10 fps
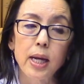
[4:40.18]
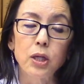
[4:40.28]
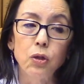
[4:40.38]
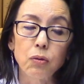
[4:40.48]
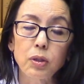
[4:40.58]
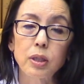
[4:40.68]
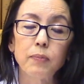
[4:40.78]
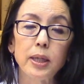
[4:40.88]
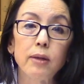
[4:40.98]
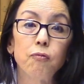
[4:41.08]
used to
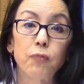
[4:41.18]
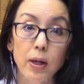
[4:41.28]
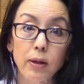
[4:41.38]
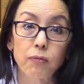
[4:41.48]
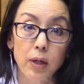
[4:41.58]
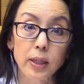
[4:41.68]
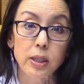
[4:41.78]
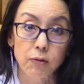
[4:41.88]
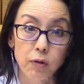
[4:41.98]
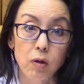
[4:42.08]
be very, very
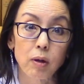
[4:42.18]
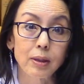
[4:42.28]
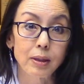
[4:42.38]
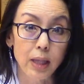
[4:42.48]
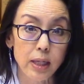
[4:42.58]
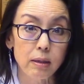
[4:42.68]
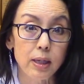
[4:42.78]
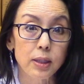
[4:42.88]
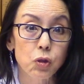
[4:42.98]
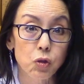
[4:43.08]
difficult,
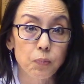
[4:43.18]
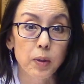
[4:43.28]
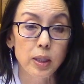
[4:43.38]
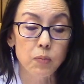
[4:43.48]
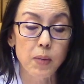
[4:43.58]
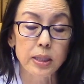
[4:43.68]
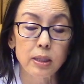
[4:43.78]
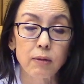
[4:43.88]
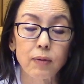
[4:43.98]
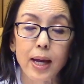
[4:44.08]
lengthy, and super expensive,